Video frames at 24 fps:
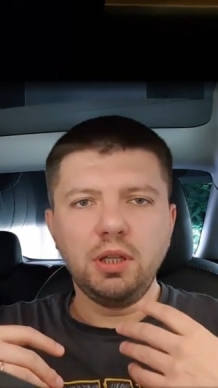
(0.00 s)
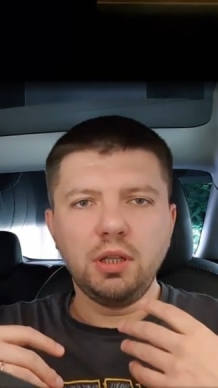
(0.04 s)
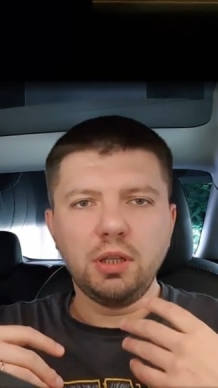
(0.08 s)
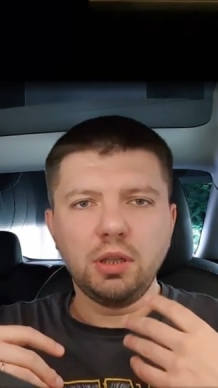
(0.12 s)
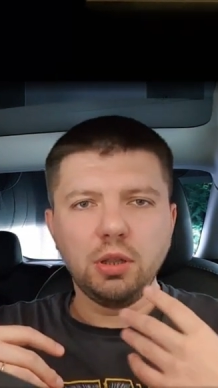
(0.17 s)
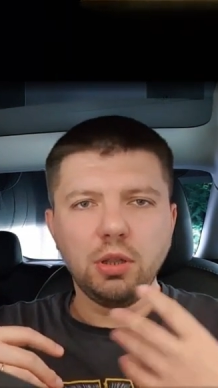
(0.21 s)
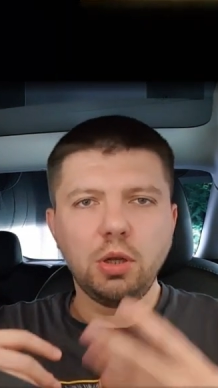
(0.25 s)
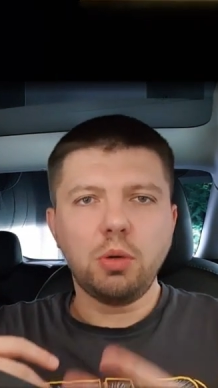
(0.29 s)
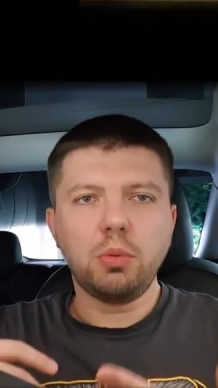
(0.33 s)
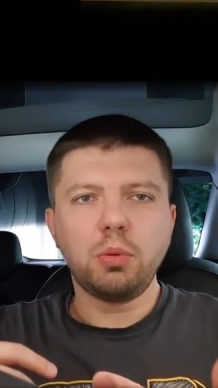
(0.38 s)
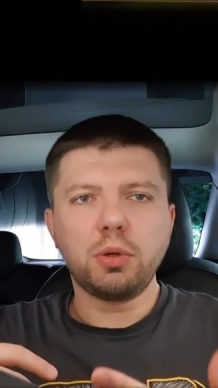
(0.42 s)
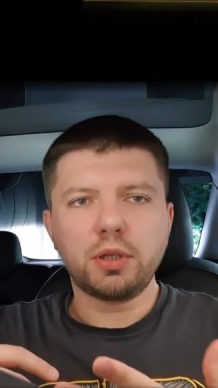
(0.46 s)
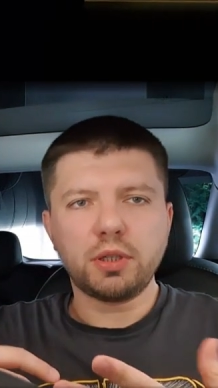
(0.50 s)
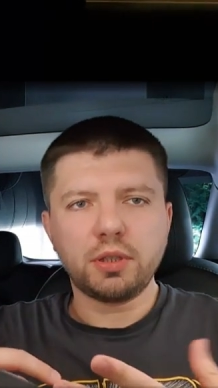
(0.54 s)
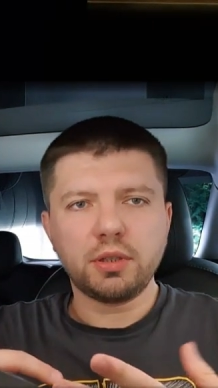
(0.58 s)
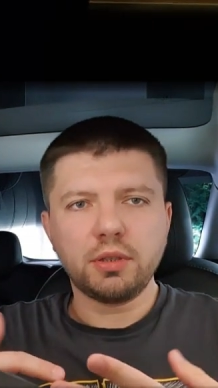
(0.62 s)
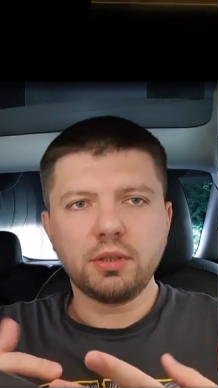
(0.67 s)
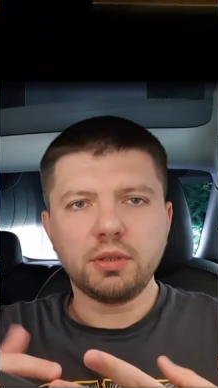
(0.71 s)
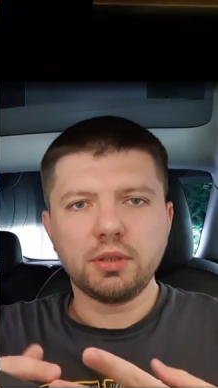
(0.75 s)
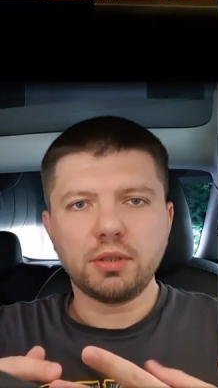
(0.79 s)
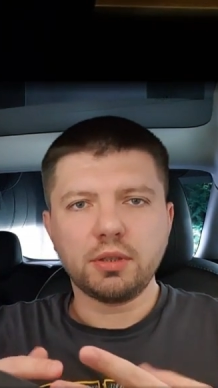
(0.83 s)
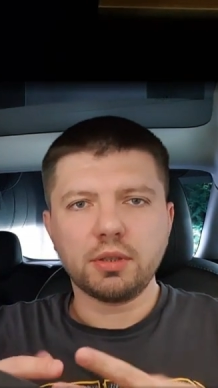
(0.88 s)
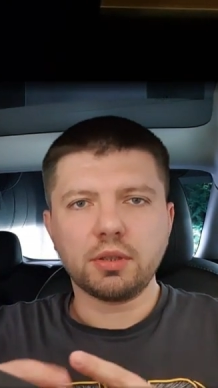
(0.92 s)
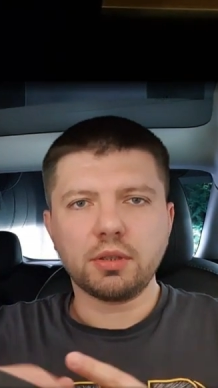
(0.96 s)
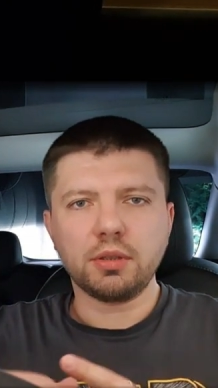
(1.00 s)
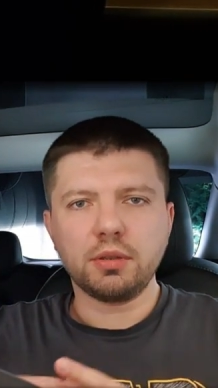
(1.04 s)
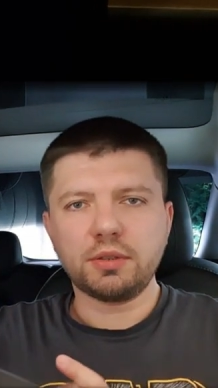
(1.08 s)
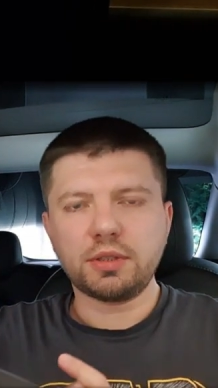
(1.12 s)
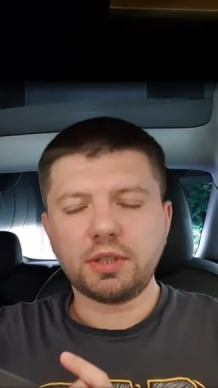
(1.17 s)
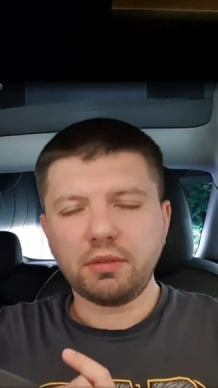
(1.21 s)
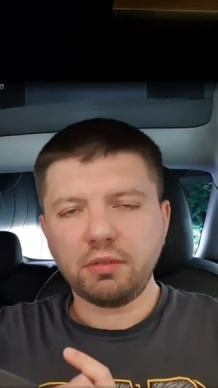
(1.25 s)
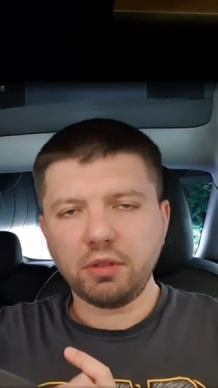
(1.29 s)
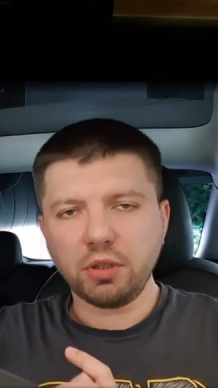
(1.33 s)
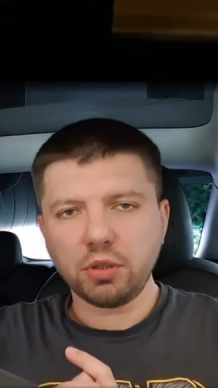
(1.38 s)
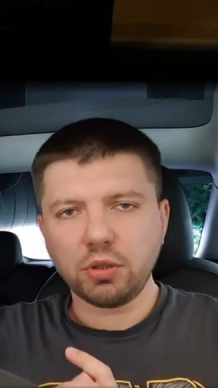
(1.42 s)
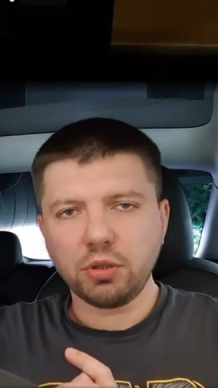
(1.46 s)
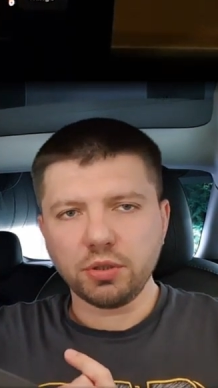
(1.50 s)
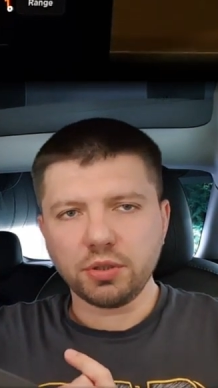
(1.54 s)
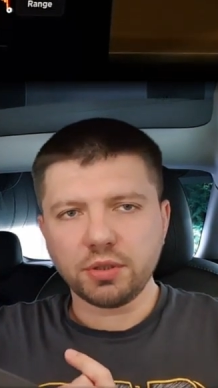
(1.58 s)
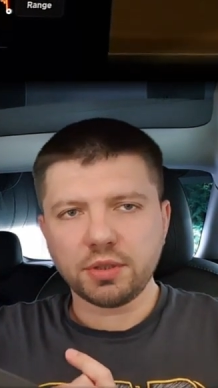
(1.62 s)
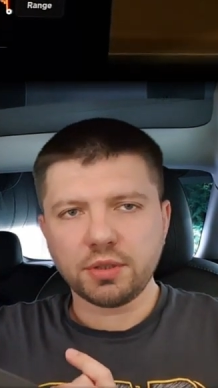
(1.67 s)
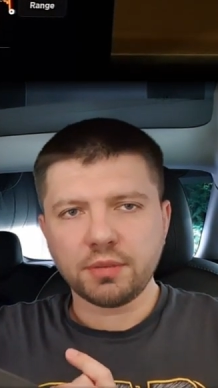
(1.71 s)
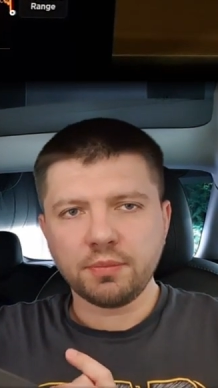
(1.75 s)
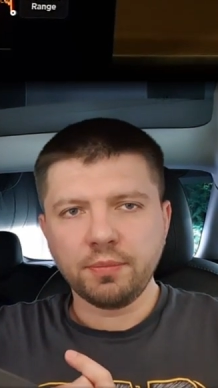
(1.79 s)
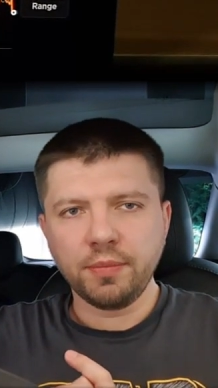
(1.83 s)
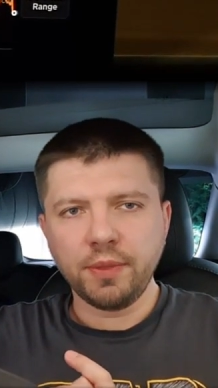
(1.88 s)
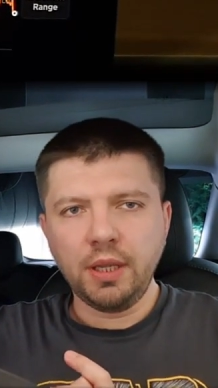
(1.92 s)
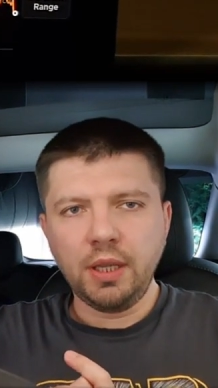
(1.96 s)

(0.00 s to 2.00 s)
lower travel costs.